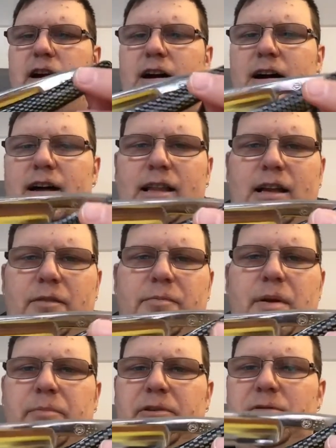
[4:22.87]
Uh, a lot of
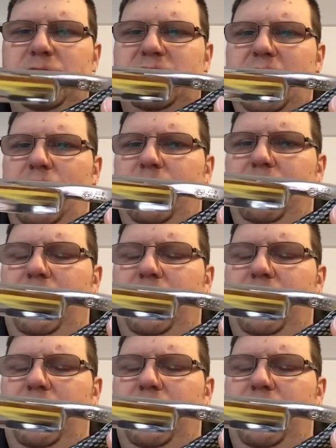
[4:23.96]
people do sell them.